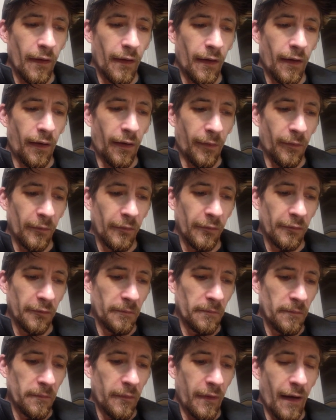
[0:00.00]
I was
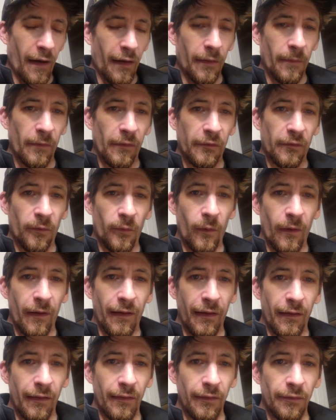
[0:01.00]
kind of
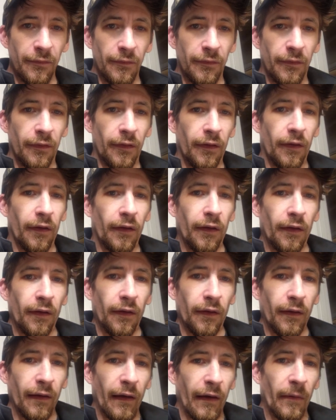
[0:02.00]
between
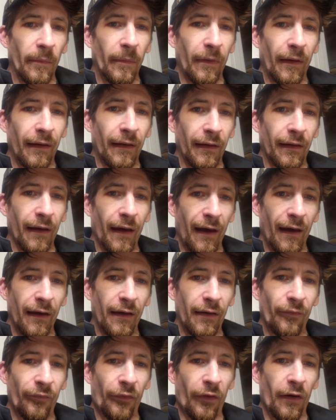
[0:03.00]
it being
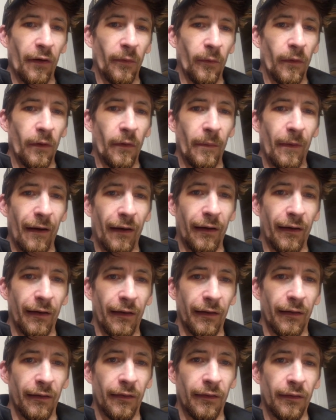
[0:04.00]
a front wheel
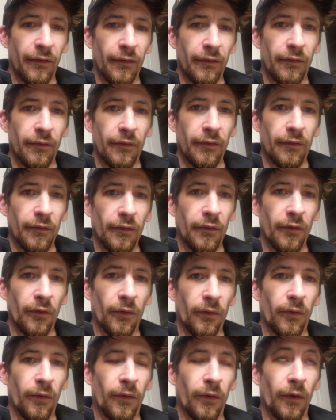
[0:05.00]
bearing
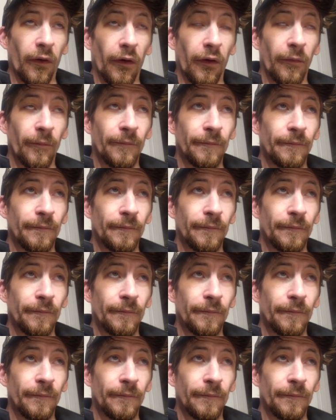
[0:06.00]
or